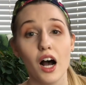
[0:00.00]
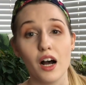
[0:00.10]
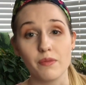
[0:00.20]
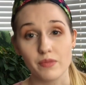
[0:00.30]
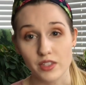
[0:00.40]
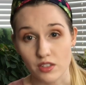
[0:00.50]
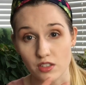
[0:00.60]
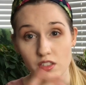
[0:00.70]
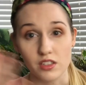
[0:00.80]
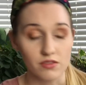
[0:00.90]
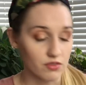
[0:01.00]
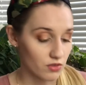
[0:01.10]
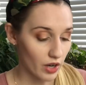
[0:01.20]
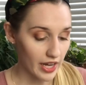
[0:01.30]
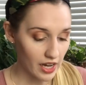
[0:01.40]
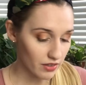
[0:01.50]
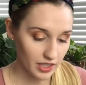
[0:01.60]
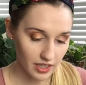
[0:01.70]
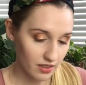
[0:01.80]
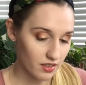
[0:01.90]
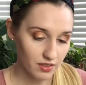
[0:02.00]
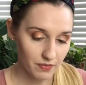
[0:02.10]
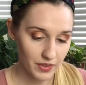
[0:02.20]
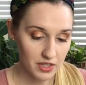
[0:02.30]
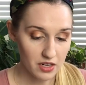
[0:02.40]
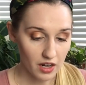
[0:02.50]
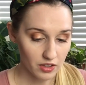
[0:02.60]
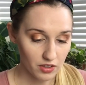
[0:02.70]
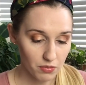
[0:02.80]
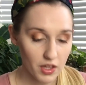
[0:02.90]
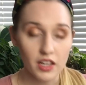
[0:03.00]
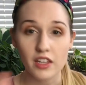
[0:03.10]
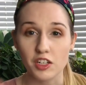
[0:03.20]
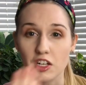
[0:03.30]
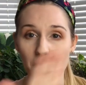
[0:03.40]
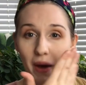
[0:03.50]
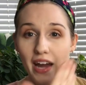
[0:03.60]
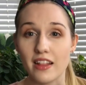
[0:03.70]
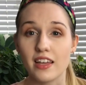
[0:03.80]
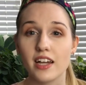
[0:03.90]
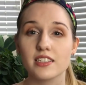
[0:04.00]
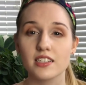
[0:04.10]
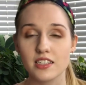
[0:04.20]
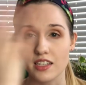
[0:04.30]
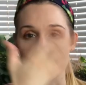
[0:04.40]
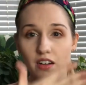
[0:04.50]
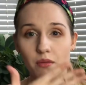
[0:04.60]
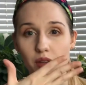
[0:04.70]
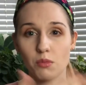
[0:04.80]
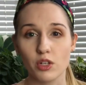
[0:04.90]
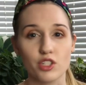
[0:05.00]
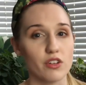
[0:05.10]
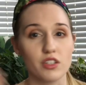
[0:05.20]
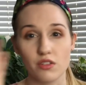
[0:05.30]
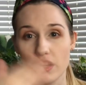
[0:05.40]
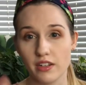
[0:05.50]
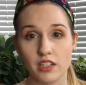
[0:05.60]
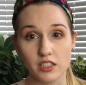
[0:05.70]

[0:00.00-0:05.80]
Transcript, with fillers: um, it starts to dry out and it's not a good thing. And then you can pat in the essence, seal it in with a moisturizer and